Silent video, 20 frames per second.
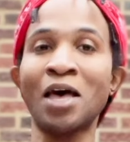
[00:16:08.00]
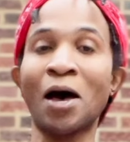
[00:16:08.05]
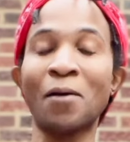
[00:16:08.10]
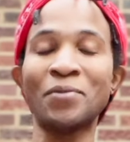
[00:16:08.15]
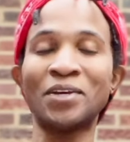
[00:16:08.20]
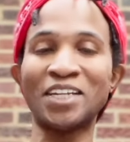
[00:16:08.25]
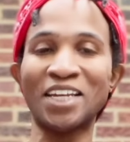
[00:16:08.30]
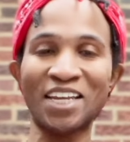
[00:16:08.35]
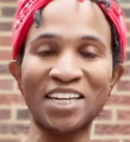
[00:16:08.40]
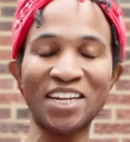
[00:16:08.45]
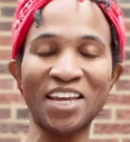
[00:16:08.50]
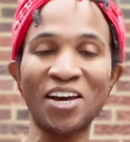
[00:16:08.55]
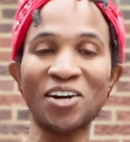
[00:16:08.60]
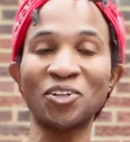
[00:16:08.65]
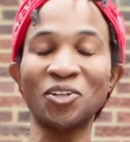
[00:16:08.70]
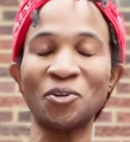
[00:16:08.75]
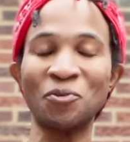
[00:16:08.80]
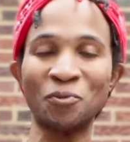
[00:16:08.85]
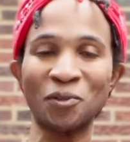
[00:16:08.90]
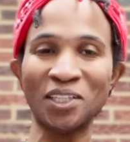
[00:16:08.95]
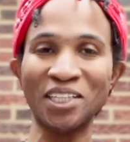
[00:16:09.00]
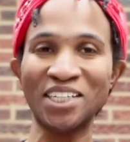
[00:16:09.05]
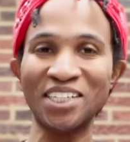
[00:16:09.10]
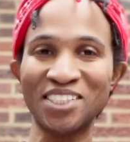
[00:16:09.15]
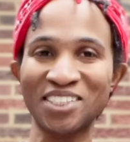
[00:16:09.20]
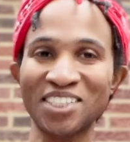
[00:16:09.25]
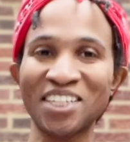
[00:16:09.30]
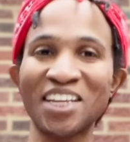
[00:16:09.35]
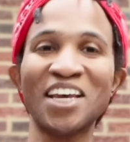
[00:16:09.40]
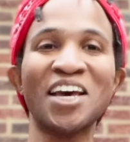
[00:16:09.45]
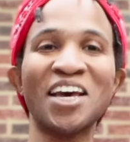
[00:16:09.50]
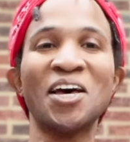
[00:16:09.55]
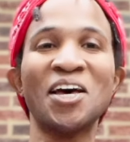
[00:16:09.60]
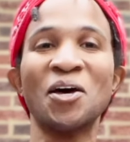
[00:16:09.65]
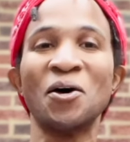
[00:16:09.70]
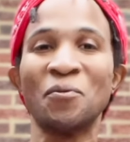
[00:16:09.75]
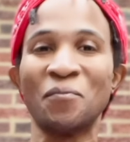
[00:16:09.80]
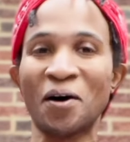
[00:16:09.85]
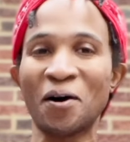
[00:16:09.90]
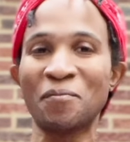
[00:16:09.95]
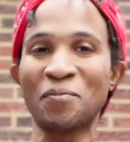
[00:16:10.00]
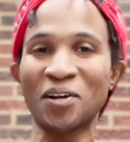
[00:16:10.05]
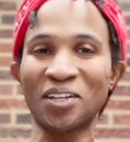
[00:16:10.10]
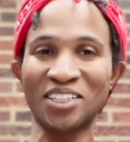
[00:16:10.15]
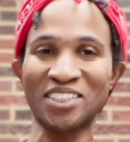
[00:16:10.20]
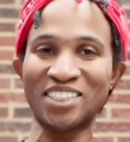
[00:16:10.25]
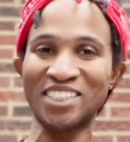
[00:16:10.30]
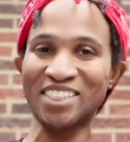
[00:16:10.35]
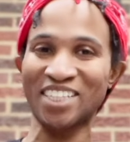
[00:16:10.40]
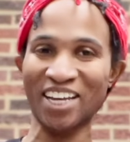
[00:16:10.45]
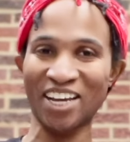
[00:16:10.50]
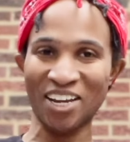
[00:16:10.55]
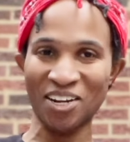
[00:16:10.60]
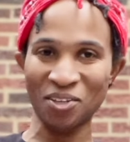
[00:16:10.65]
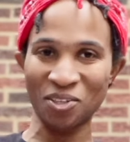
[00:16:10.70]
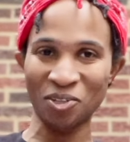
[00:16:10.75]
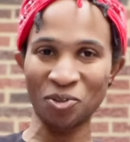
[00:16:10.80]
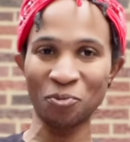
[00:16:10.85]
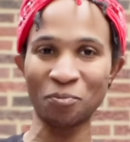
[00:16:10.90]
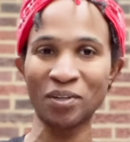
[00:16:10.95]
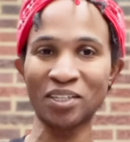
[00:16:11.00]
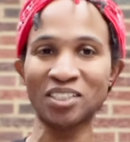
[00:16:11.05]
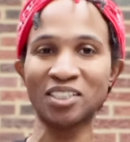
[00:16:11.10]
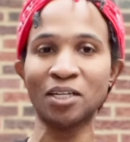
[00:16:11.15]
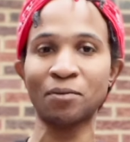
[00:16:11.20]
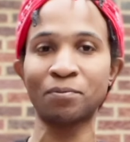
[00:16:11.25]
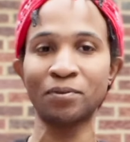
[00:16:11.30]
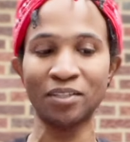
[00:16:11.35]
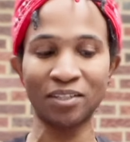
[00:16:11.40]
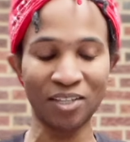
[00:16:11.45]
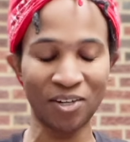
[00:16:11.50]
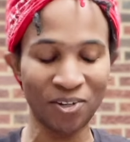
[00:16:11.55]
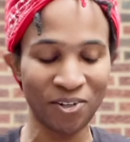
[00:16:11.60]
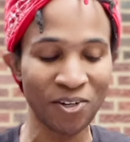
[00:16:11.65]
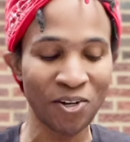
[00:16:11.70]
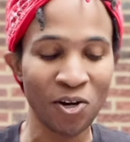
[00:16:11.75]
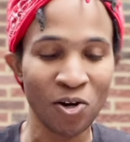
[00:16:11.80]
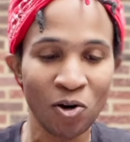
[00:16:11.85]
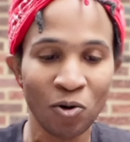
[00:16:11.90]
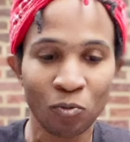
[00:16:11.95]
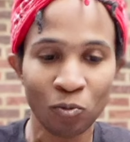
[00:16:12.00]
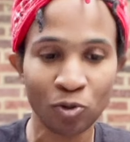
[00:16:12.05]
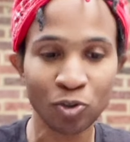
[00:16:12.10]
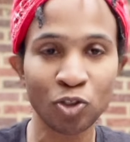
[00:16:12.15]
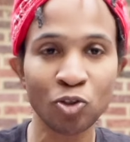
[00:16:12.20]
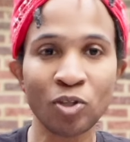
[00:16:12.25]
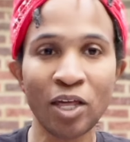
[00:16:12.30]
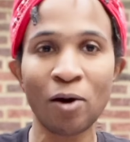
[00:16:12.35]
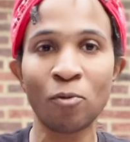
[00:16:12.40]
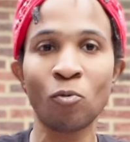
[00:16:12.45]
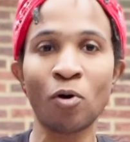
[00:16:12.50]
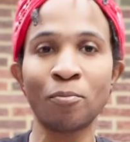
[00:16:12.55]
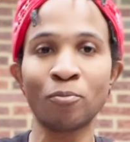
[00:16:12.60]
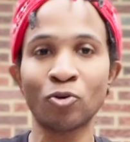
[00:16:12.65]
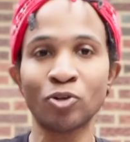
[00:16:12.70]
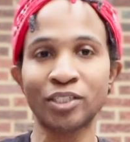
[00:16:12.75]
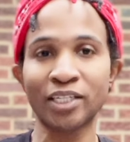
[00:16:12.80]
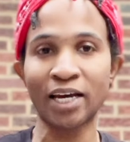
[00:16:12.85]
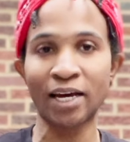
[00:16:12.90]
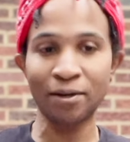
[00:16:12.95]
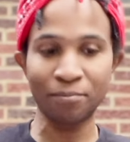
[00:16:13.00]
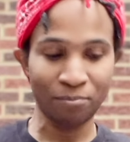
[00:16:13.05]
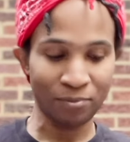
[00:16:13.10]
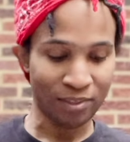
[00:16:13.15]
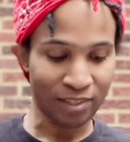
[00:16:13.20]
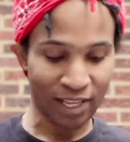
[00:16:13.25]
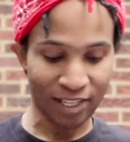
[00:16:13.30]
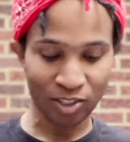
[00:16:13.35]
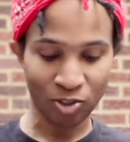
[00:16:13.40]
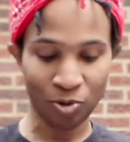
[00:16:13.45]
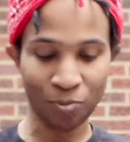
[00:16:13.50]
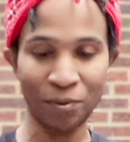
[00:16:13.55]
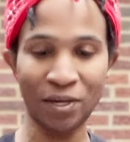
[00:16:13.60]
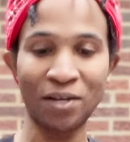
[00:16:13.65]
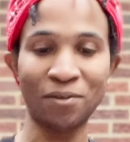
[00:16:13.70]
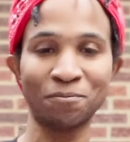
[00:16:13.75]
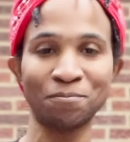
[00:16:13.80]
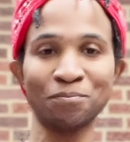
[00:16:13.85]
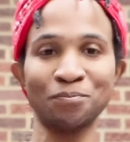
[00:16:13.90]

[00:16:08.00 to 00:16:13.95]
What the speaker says: Inhale and release. My apologies, I got a little mixed up. We'll do that one more time. That's on me.